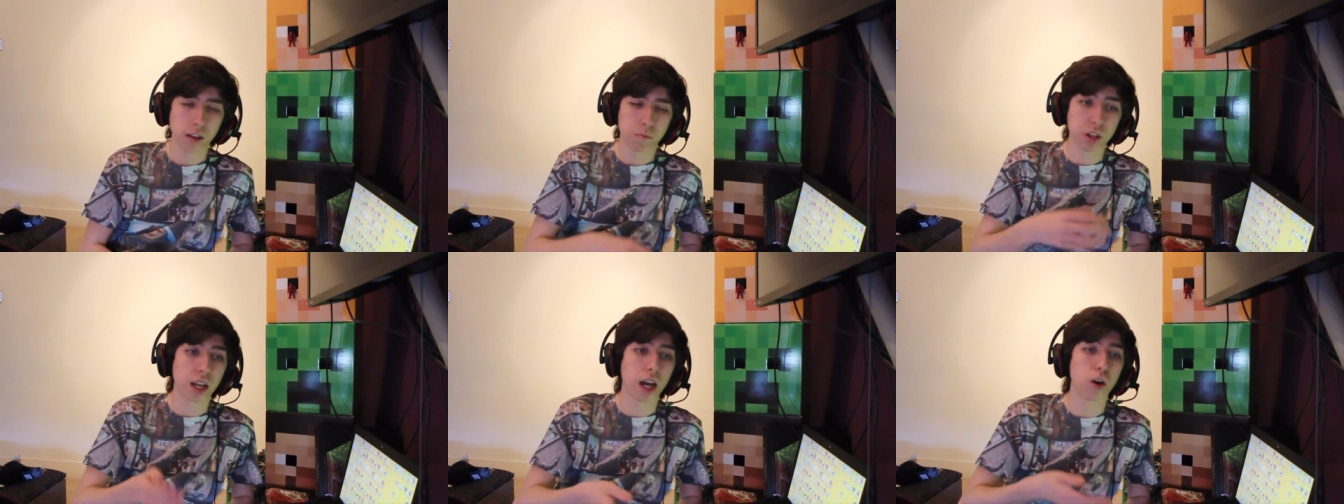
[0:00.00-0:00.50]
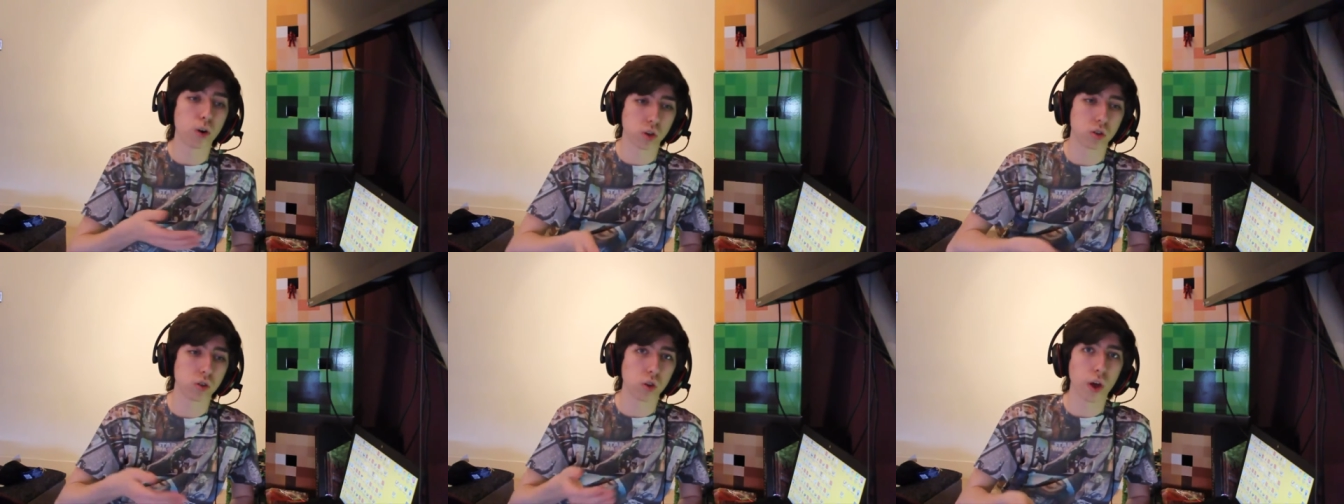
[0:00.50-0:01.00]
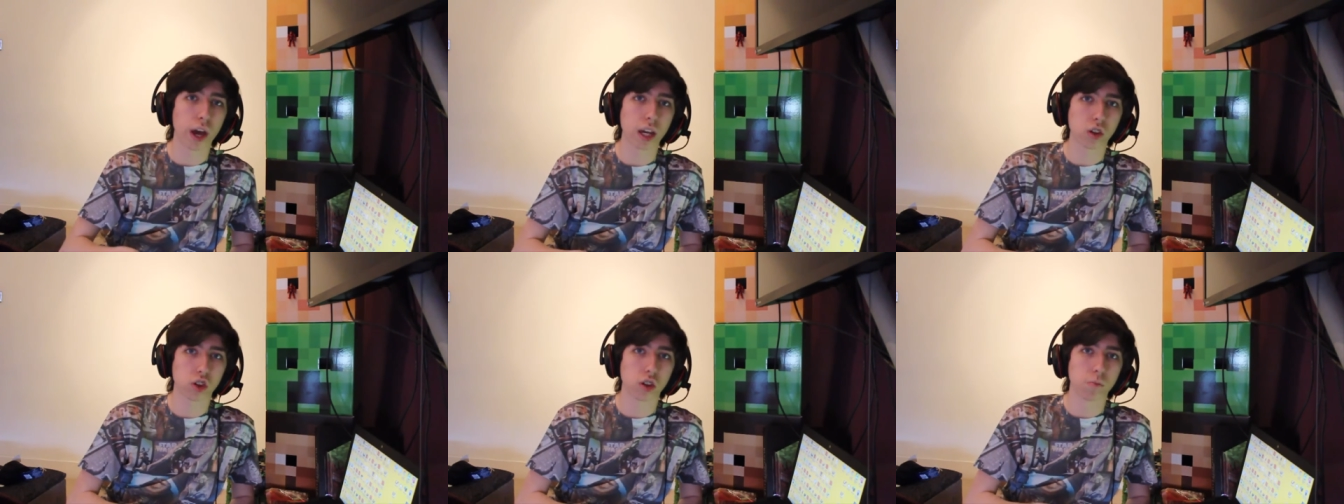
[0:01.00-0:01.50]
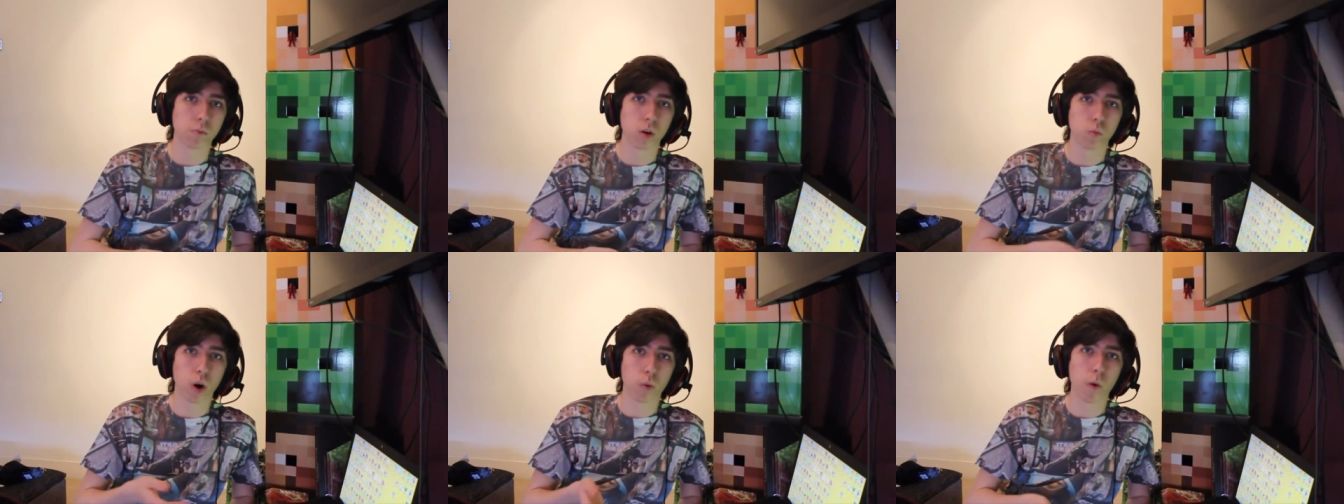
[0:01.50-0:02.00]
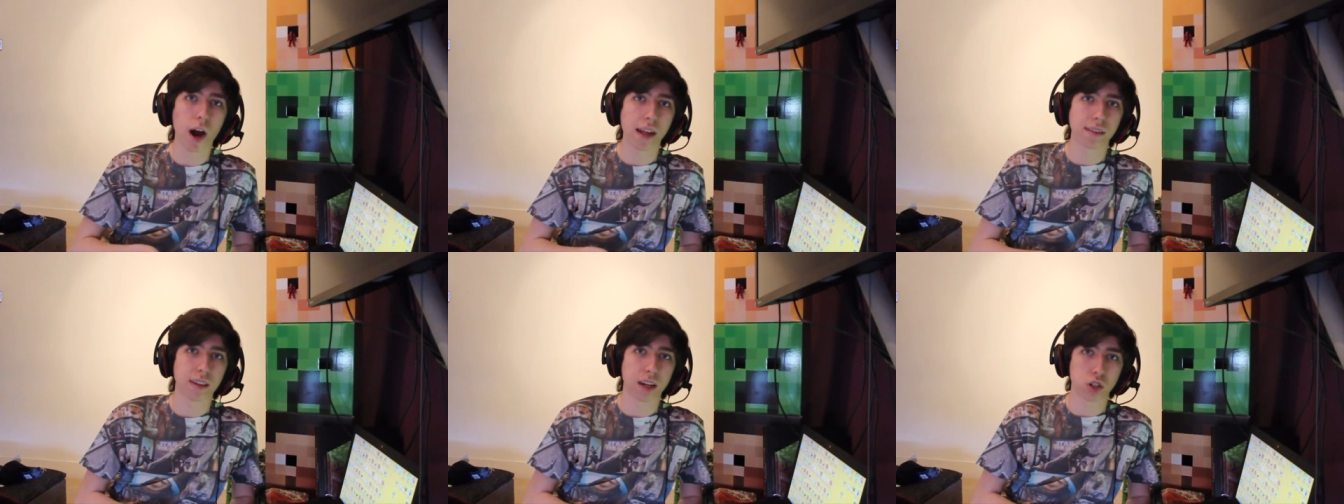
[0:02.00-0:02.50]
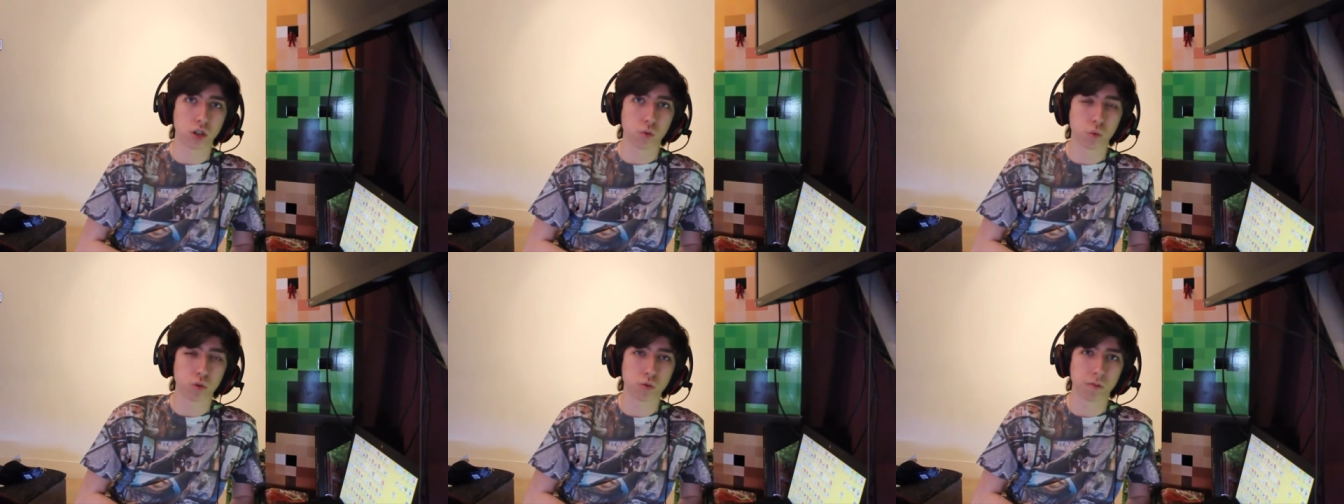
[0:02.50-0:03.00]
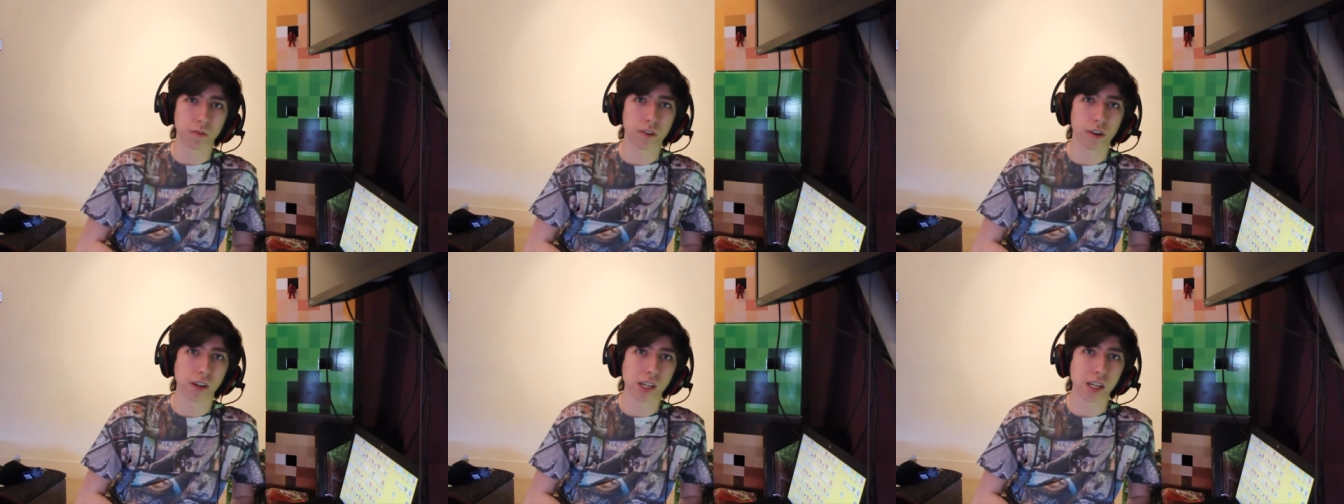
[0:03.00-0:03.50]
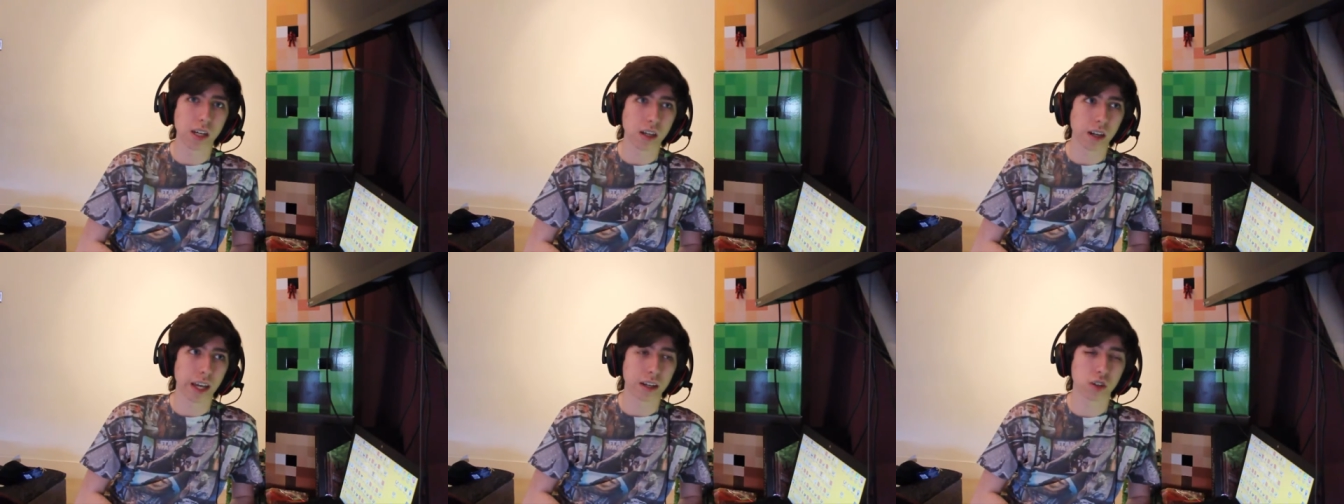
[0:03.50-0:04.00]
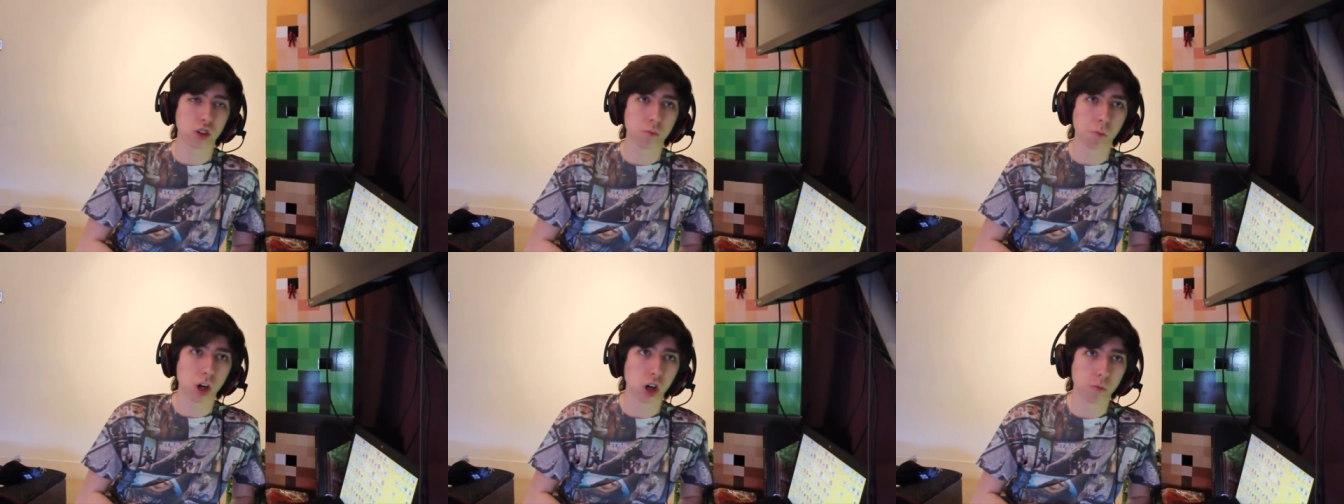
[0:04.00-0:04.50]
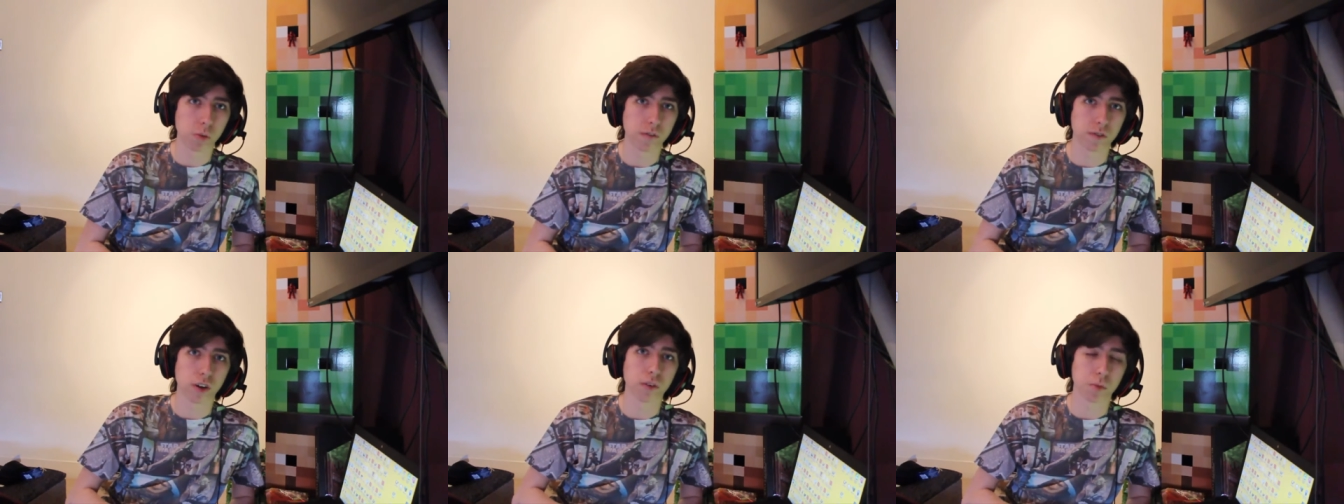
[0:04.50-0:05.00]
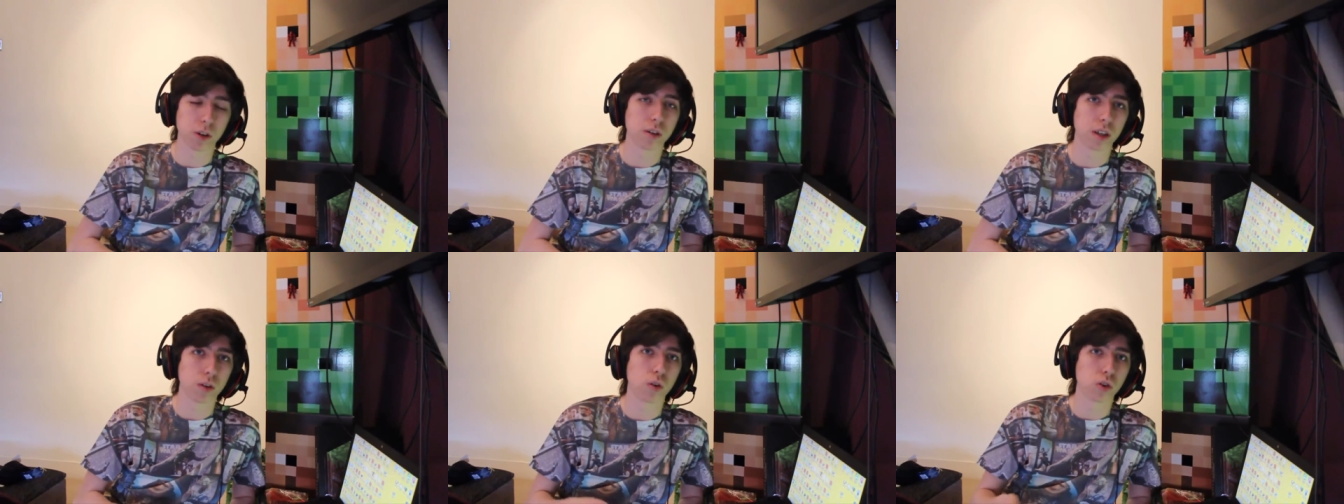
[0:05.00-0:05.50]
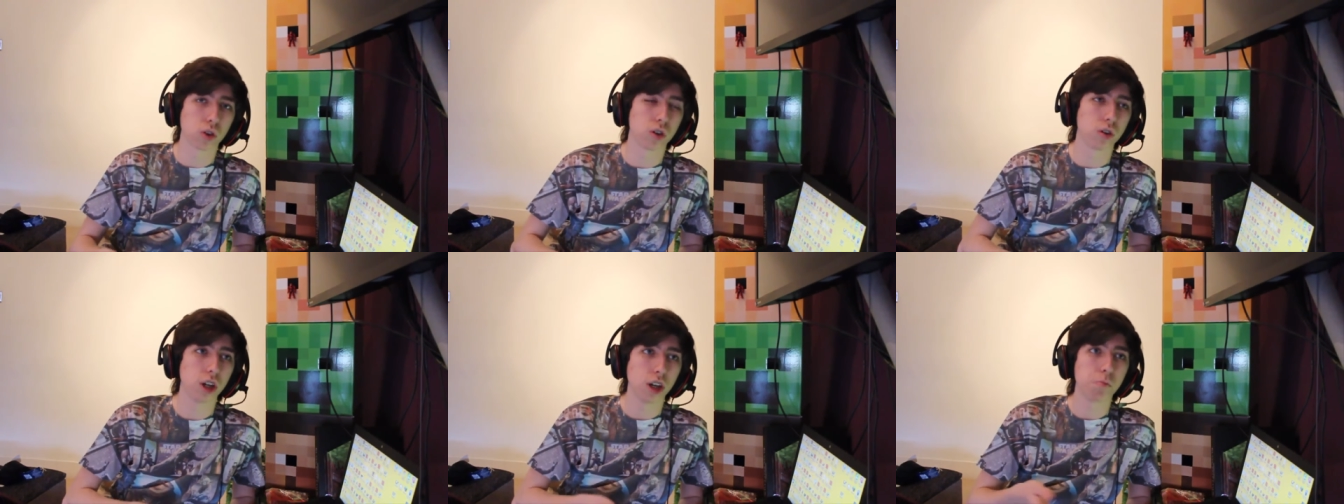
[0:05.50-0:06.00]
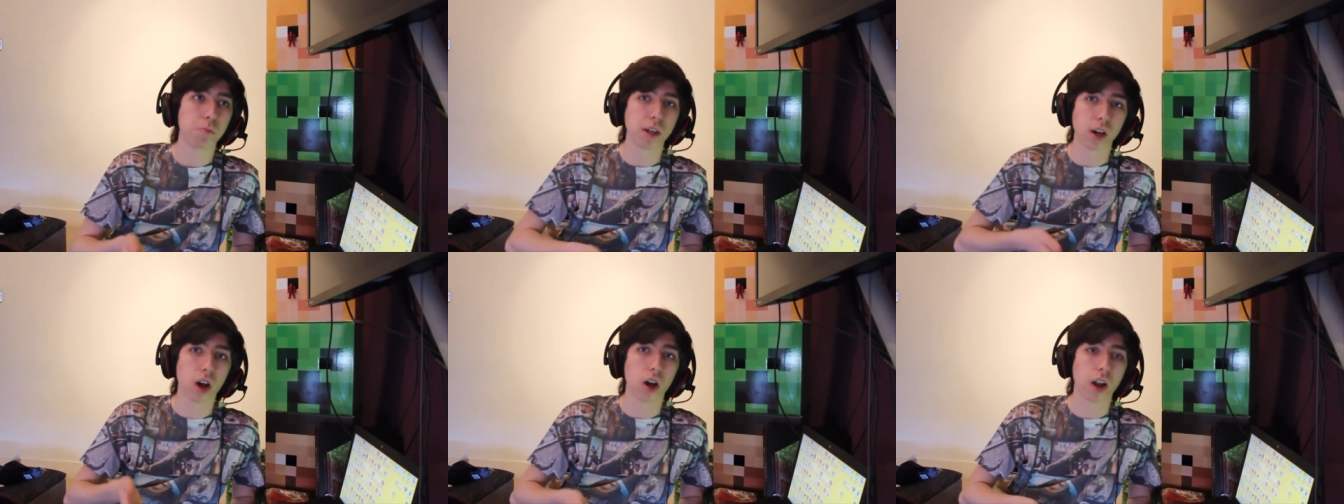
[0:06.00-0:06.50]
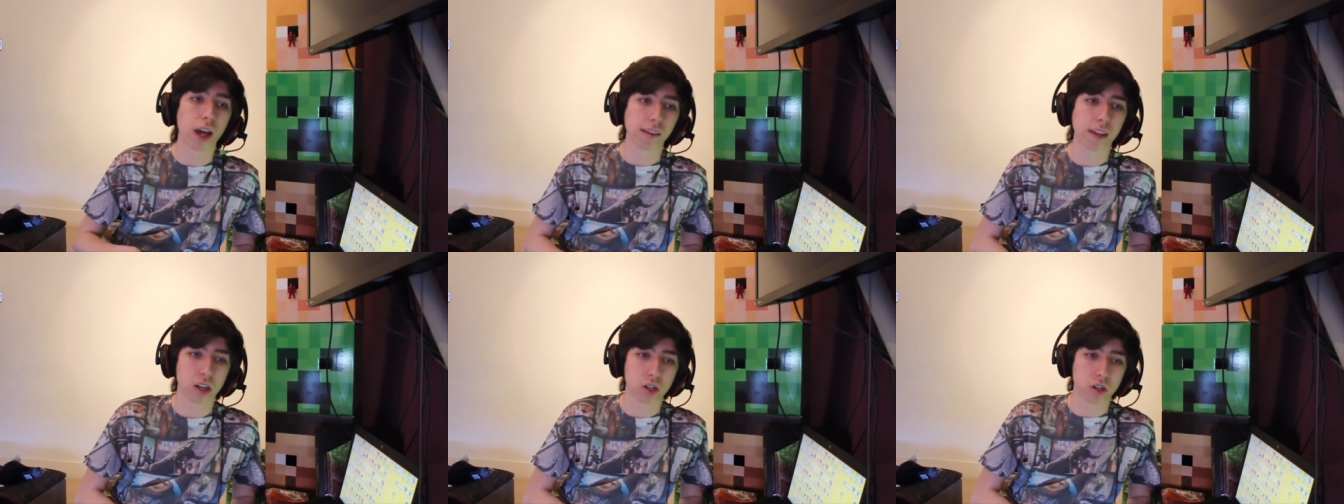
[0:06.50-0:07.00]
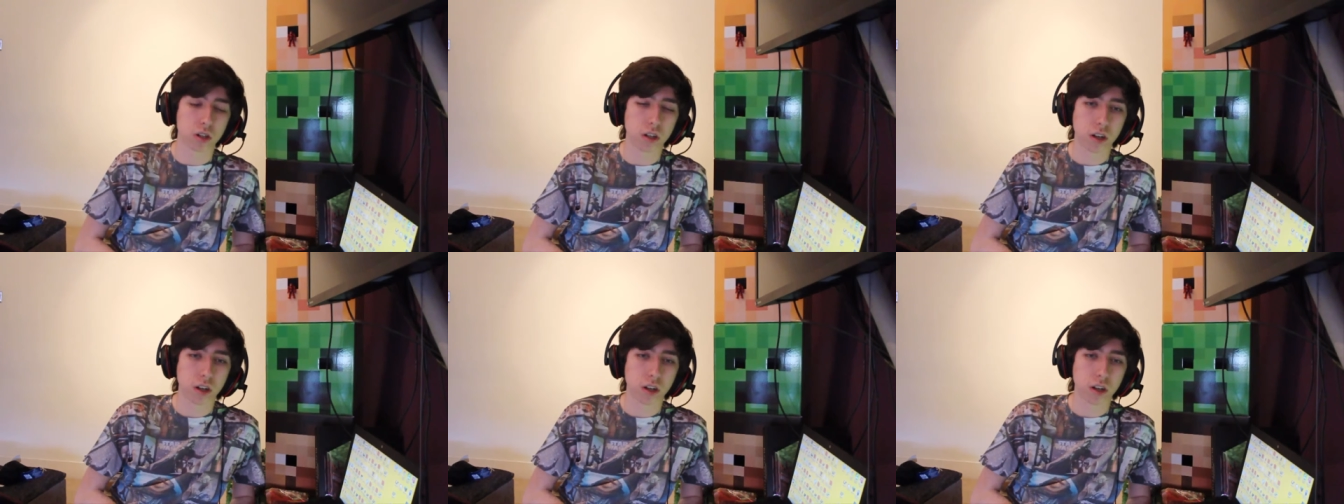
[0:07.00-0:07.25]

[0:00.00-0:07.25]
But then I also do like some worldwide sessions, which will be very like small, but very but it also be an online session